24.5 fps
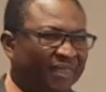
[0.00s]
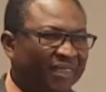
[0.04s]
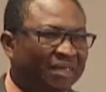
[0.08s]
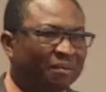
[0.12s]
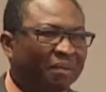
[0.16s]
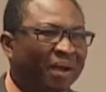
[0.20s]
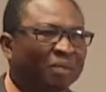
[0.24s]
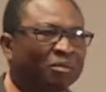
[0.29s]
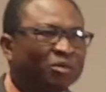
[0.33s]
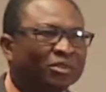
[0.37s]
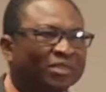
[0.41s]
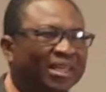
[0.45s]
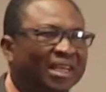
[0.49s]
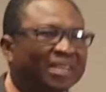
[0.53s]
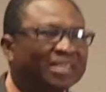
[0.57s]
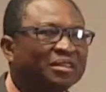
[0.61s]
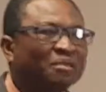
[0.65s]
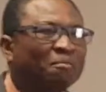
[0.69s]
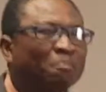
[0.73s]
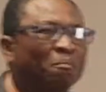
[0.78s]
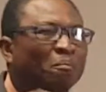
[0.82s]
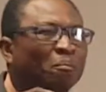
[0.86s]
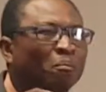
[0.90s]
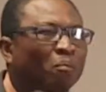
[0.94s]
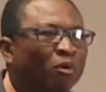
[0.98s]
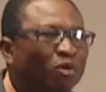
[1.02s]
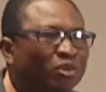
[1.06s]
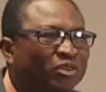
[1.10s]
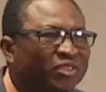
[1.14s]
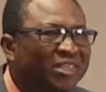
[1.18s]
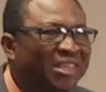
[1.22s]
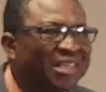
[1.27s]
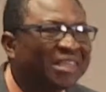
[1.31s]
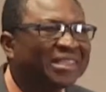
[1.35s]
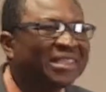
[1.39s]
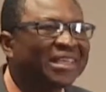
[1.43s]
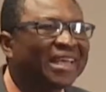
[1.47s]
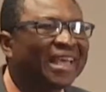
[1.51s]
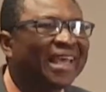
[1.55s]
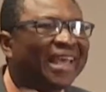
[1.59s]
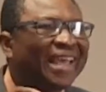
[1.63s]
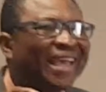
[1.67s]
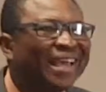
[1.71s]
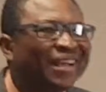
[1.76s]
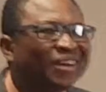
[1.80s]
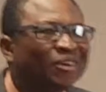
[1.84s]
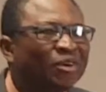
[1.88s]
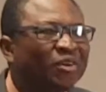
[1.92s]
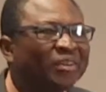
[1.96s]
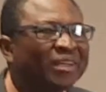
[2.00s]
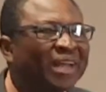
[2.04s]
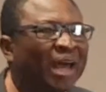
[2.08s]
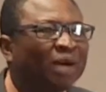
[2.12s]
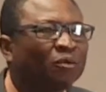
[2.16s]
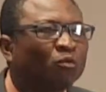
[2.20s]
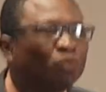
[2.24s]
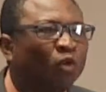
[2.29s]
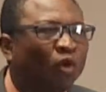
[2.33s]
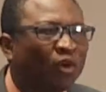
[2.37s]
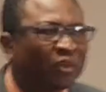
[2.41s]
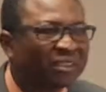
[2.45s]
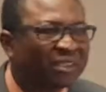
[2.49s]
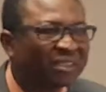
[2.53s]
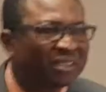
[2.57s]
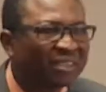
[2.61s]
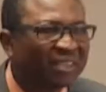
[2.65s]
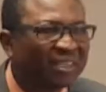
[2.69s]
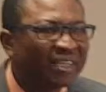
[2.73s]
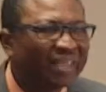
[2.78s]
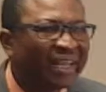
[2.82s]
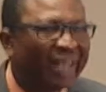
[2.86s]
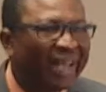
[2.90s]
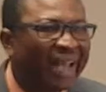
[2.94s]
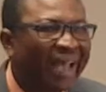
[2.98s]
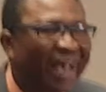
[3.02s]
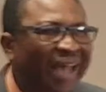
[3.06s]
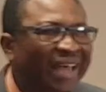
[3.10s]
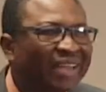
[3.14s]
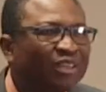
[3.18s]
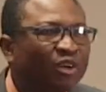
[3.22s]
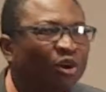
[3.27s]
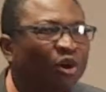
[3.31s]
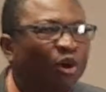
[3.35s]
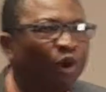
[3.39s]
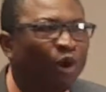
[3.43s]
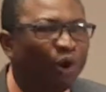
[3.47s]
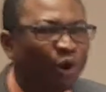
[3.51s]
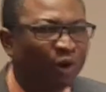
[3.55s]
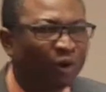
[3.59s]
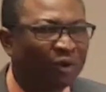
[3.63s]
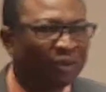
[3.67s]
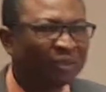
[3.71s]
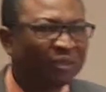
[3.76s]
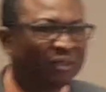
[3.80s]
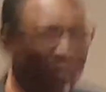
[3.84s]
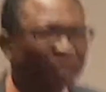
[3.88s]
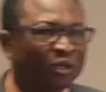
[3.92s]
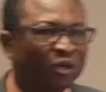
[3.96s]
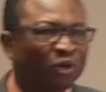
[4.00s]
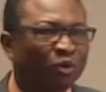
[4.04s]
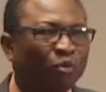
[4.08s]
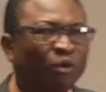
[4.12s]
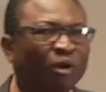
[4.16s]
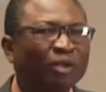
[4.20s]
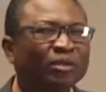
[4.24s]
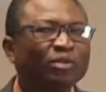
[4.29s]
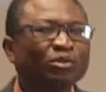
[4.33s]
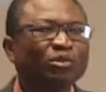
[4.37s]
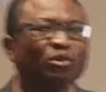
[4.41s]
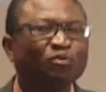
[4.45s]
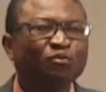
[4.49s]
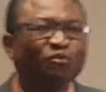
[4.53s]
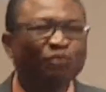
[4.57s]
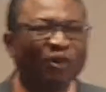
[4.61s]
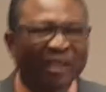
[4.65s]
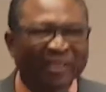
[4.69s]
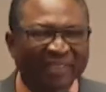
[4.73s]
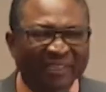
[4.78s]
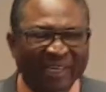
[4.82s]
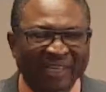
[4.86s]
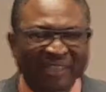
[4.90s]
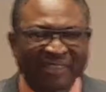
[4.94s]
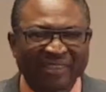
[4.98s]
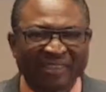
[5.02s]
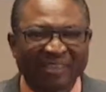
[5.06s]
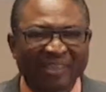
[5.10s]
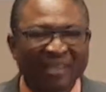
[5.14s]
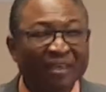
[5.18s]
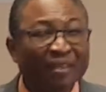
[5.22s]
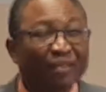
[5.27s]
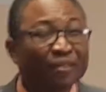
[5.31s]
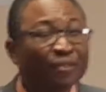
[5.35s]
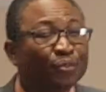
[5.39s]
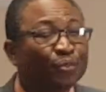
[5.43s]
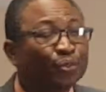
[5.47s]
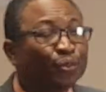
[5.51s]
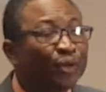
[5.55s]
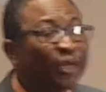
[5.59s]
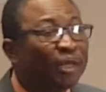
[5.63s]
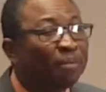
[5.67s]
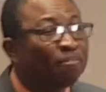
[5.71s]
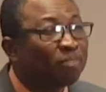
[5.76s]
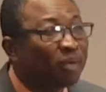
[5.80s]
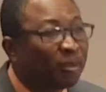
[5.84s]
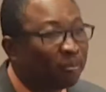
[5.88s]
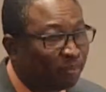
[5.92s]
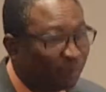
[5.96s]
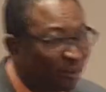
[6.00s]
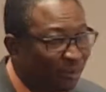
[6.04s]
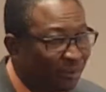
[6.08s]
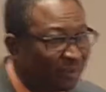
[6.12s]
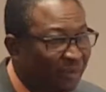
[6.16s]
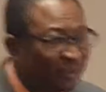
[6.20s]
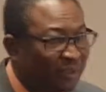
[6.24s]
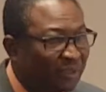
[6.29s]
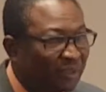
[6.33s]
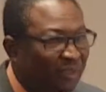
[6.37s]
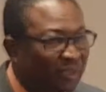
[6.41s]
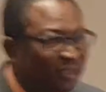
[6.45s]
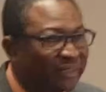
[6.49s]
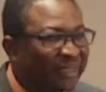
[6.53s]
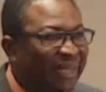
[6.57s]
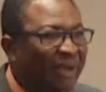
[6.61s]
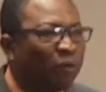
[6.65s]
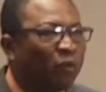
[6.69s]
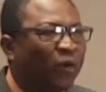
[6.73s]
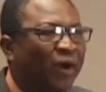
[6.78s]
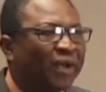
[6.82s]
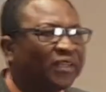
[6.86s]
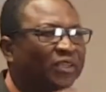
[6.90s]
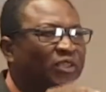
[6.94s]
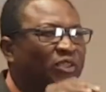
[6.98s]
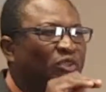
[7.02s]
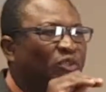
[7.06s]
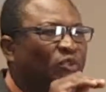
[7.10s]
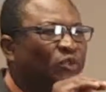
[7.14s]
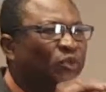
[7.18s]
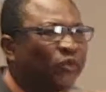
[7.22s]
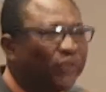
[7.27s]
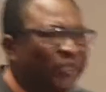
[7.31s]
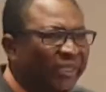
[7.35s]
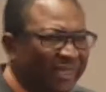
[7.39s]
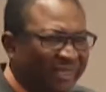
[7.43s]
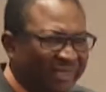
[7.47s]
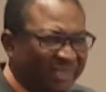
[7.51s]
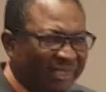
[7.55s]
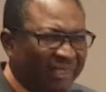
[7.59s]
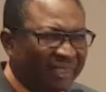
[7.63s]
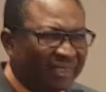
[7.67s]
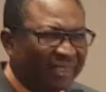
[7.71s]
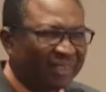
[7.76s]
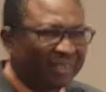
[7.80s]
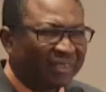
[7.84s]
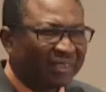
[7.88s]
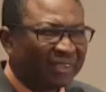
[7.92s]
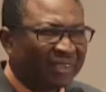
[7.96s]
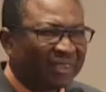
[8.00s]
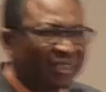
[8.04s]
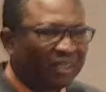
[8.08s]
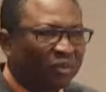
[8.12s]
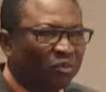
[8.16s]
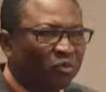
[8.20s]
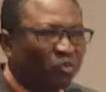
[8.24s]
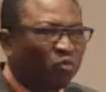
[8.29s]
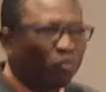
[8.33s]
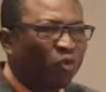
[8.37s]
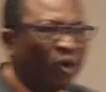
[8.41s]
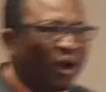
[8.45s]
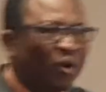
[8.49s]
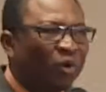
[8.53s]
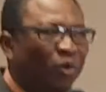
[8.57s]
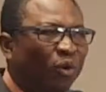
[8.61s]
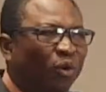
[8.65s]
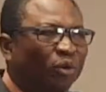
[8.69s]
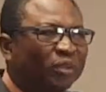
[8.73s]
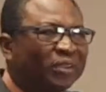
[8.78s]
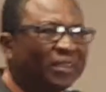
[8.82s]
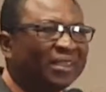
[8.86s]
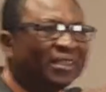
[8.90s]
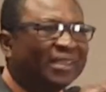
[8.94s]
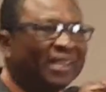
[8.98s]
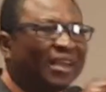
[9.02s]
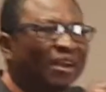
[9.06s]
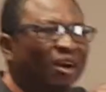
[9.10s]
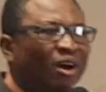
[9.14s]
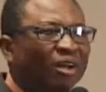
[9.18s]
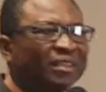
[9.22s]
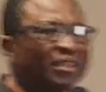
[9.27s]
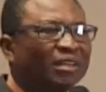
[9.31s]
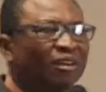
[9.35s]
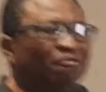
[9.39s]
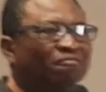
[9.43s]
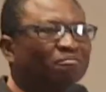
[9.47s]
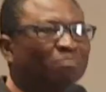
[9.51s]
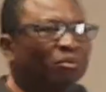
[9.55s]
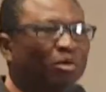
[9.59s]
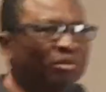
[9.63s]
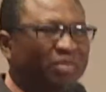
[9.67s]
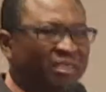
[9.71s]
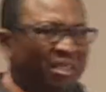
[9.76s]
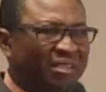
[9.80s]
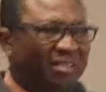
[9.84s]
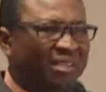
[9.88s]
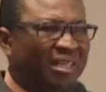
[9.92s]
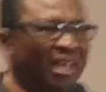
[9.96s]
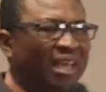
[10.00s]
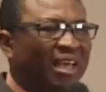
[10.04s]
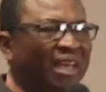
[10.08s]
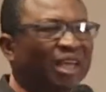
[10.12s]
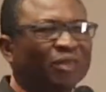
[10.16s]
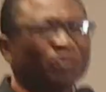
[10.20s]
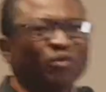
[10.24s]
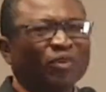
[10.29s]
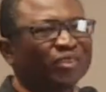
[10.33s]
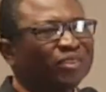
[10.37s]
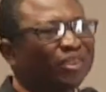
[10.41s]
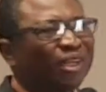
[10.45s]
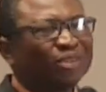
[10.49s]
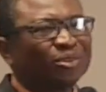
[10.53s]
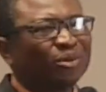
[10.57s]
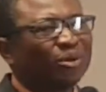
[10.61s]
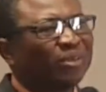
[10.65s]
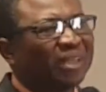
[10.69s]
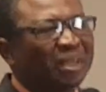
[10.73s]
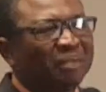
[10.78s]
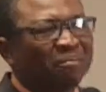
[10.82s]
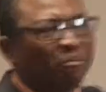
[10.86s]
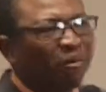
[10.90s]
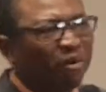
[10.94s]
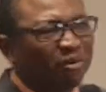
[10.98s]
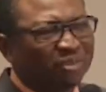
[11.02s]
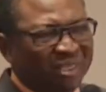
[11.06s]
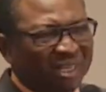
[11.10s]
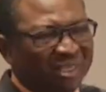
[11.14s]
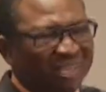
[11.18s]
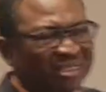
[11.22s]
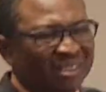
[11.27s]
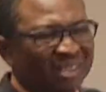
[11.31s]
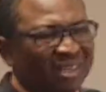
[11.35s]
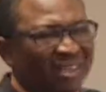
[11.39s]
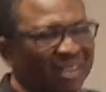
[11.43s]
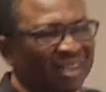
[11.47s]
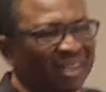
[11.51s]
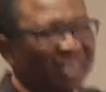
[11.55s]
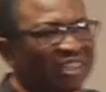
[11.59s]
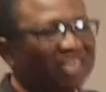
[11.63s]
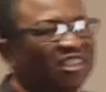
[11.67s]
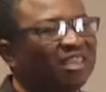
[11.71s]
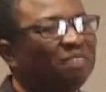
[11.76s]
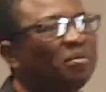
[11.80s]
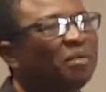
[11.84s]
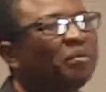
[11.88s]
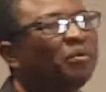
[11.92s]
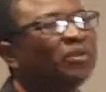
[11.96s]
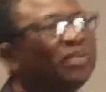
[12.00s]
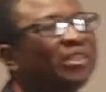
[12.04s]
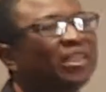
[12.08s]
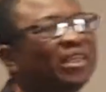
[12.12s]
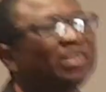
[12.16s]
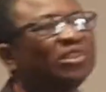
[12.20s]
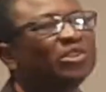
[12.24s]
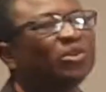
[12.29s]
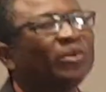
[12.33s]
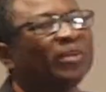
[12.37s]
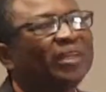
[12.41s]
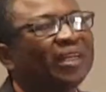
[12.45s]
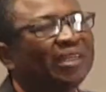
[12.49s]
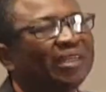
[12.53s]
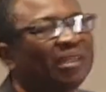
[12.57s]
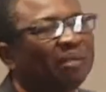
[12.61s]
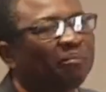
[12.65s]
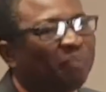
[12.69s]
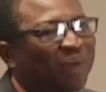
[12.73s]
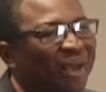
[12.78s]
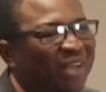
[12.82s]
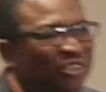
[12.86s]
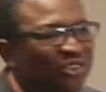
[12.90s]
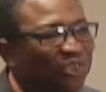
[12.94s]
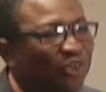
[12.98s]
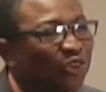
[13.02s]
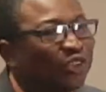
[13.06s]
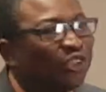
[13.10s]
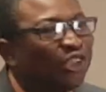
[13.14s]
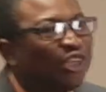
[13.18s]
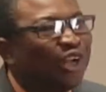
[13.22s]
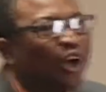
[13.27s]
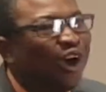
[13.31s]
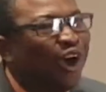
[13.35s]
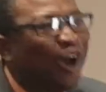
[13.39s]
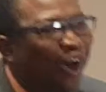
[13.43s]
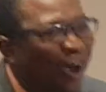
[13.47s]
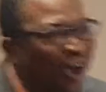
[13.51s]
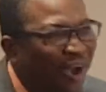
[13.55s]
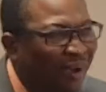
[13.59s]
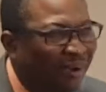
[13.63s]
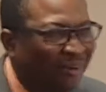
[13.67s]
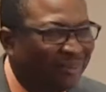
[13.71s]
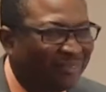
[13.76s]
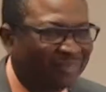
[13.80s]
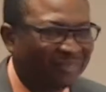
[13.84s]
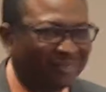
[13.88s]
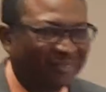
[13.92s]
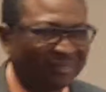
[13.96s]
The Bible says Moses, Aaron, and what? And Hur. What do you find it? Three people that were in unity were holding the hand of Moses. It was not only Moses, some people think it's only the pastor. No!